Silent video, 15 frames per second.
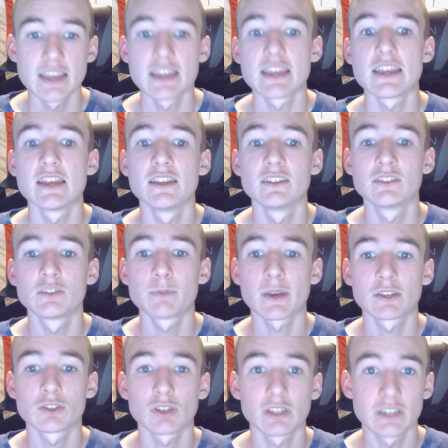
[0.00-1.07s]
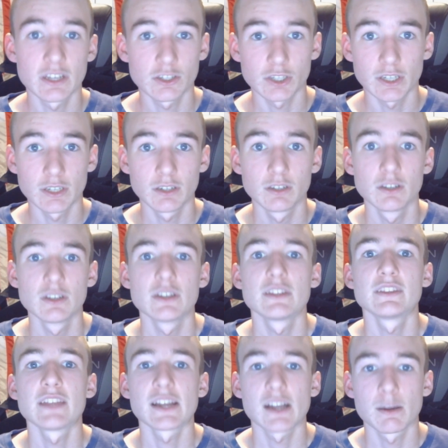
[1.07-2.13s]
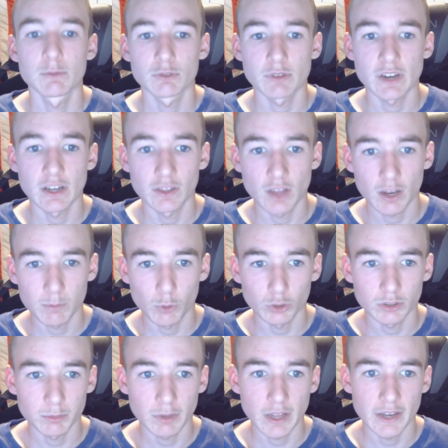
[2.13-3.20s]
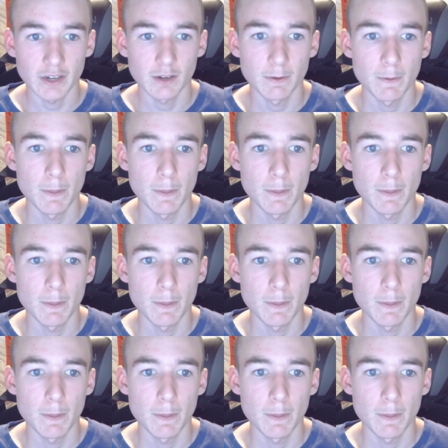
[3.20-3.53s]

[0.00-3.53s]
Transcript: is Special Edition, that comes with an unlock multiplier.